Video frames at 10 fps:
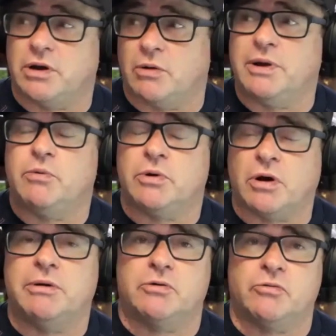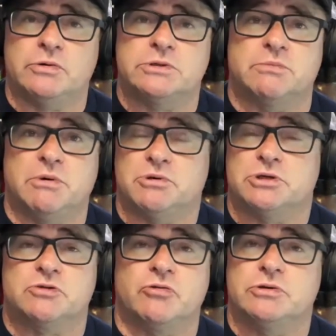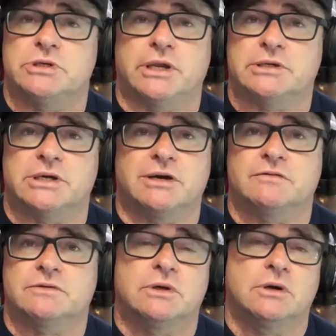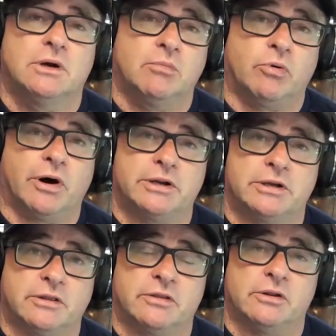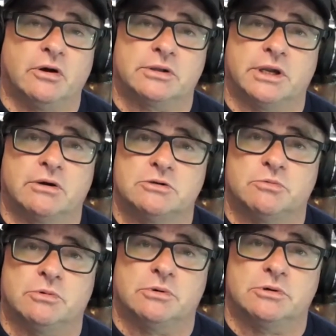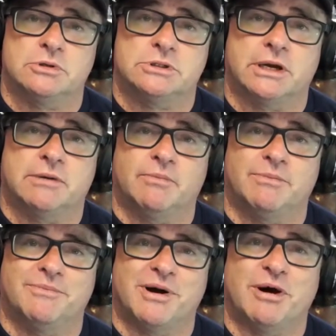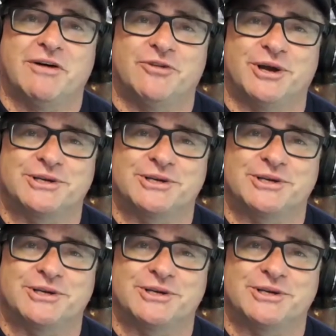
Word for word: were going cruising. We were just cruising ourselves prior to the lockdown because my wife likes